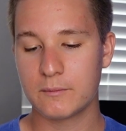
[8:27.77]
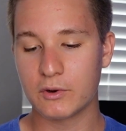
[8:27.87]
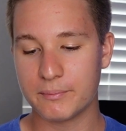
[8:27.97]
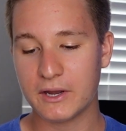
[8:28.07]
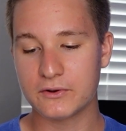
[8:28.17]

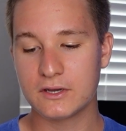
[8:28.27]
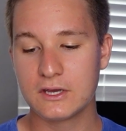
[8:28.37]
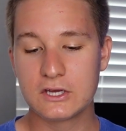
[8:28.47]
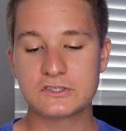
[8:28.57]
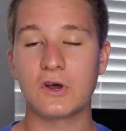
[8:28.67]
per pound.
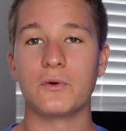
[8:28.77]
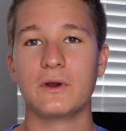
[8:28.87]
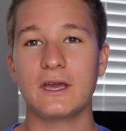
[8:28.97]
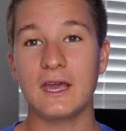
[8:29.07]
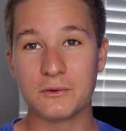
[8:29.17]

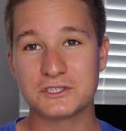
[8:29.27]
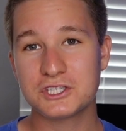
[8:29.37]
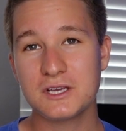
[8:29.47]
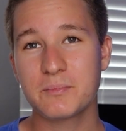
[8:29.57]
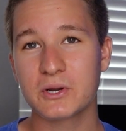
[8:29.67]
So it was
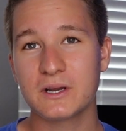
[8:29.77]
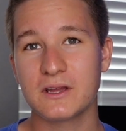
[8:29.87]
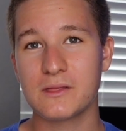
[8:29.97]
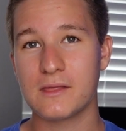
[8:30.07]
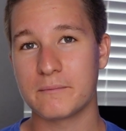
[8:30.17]

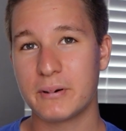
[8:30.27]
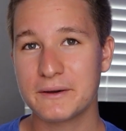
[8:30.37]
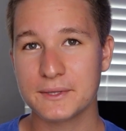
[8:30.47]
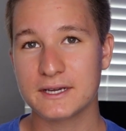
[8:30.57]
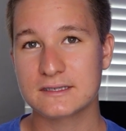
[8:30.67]
cheaper than
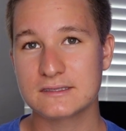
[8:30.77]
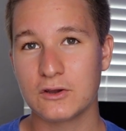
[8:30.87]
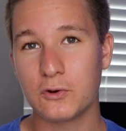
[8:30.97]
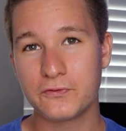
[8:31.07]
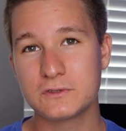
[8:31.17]

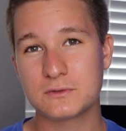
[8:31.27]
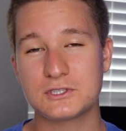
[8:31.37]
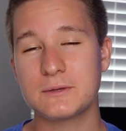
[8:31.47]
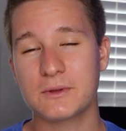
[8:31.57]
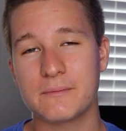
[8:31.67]
Publix. Whole Foods
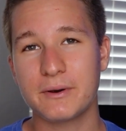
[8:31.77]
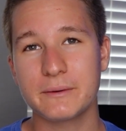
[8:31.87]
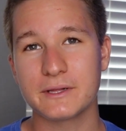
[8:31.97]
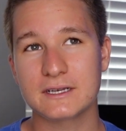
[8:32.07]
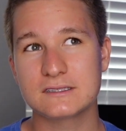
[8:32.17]
was cheaper than
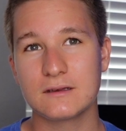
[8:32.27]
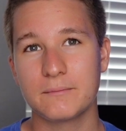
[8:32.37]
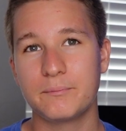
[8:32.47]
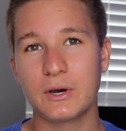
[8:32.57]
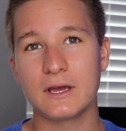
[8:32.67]
Publix,
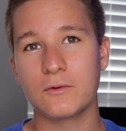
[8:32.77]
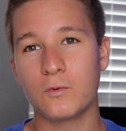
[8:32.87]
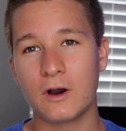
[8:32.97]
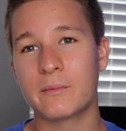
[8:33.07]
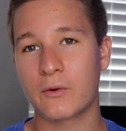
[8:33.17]
but
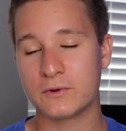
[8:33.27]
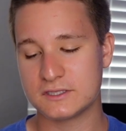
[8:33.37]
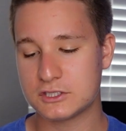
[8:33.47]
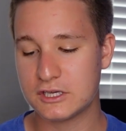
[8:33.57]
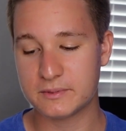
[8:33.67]
Walmart
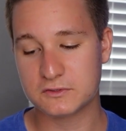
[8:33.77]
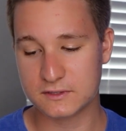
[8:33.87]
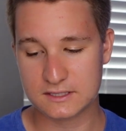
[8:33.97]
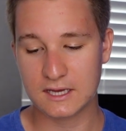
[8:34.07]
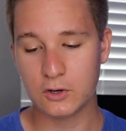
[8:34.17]
was the cheapest
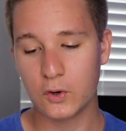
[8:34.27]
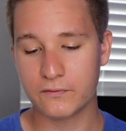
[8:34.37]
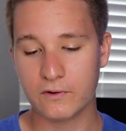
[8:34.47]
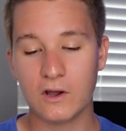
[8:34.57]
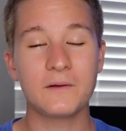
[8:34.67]
once again
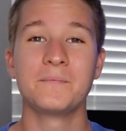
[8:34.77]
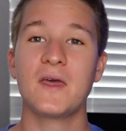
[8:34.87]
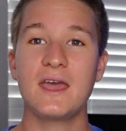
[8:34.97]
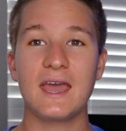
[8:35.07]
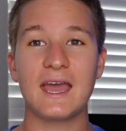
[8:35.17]
overall.
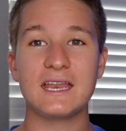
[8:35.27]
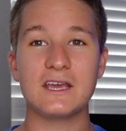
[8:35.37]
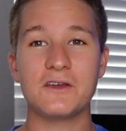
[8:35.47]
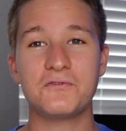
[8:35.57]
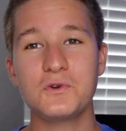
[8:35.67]
And
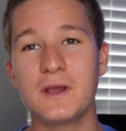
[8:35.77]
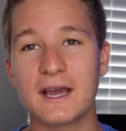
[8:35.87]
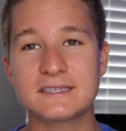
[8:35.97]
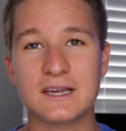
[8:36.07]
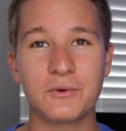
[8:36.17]
if you
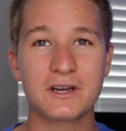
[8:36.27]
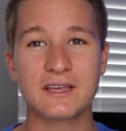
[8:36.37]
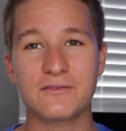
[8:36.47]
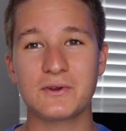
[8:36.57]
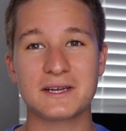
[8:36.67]
guys, I wanna
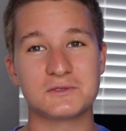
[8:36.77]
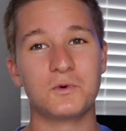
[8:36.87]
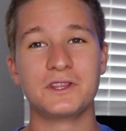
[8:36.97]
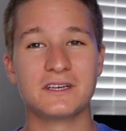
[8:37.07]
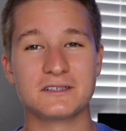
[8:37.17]
give you guys
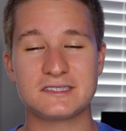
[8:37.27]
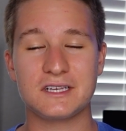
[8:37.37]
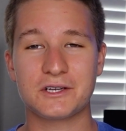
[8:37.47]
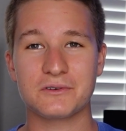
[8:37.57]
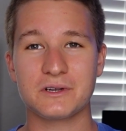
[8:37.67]
one little
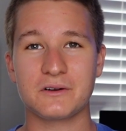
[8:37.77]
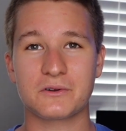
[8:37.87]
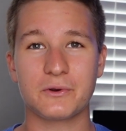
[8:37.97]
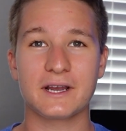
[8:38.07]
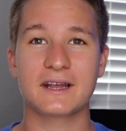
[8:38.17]
secret real
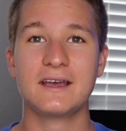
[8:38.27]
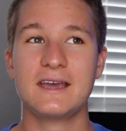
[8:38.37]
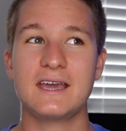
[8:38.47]
quick.